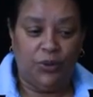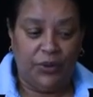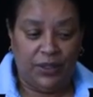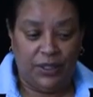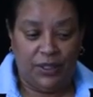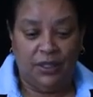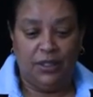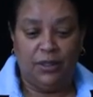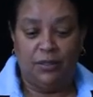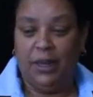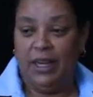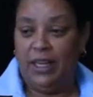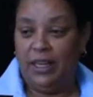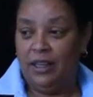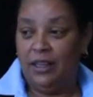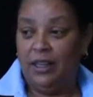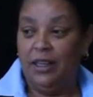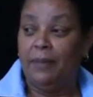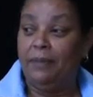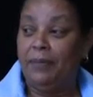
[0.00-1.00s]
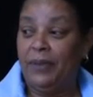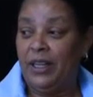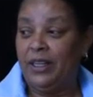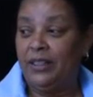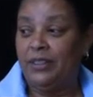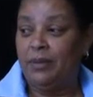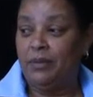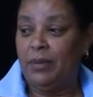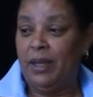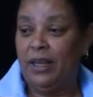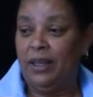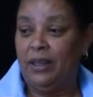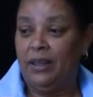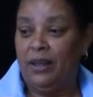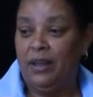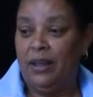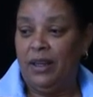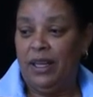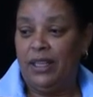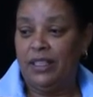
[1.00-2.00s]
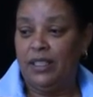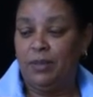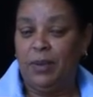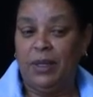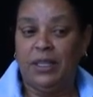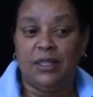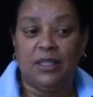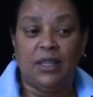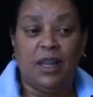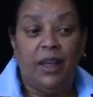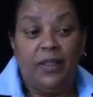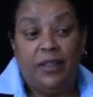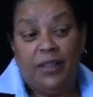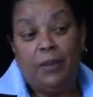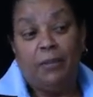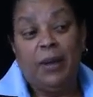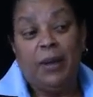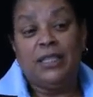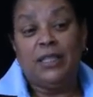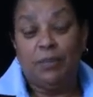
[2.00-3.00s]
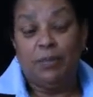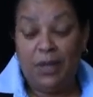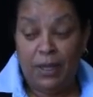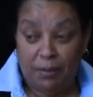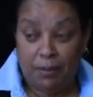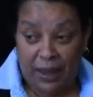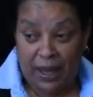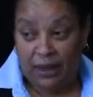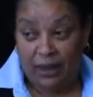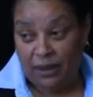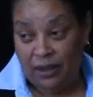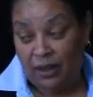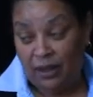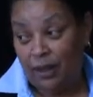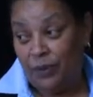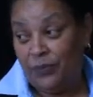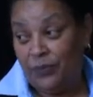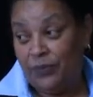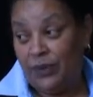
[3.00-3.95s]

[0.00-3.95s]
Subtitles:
this is my income, that is my expense. There must be a bank account